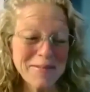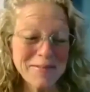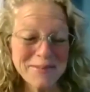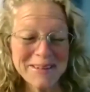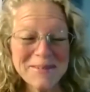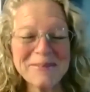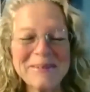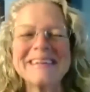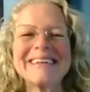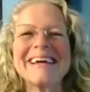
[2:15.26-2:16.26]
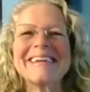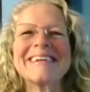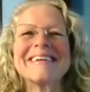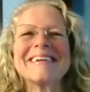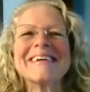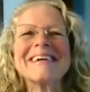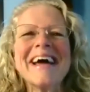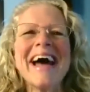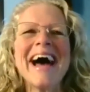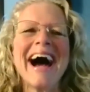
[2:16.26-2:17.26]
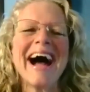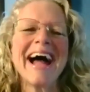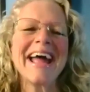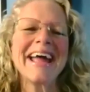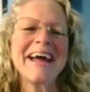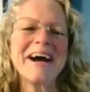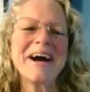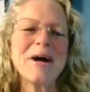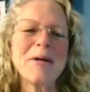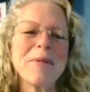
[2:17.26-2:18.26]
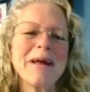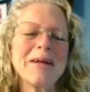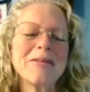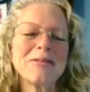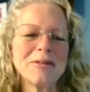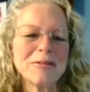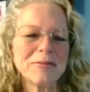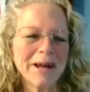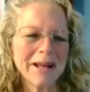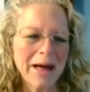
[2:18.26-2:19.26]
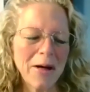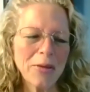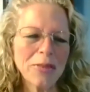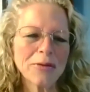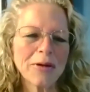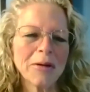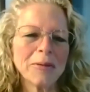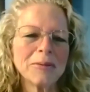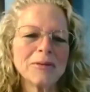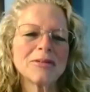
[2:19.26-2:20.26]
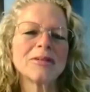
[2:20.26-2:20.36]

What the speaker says: am Vicki Winchester. I am a certified health coach.